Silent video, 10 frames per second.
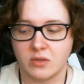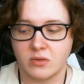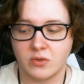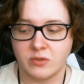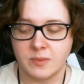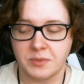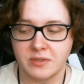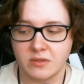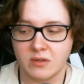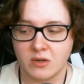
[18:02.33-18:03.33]
Those memories
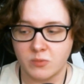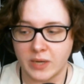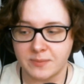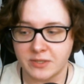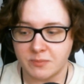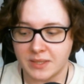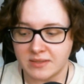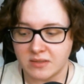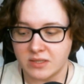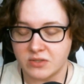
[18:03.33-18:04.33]
are wiped, and you
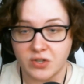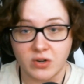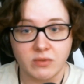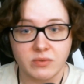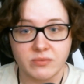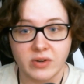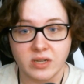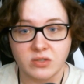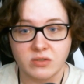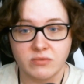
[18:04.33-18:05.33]
basically start over
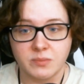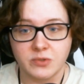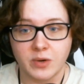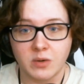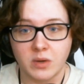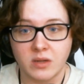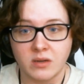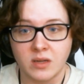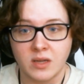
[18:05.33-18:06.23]
fresh from square one.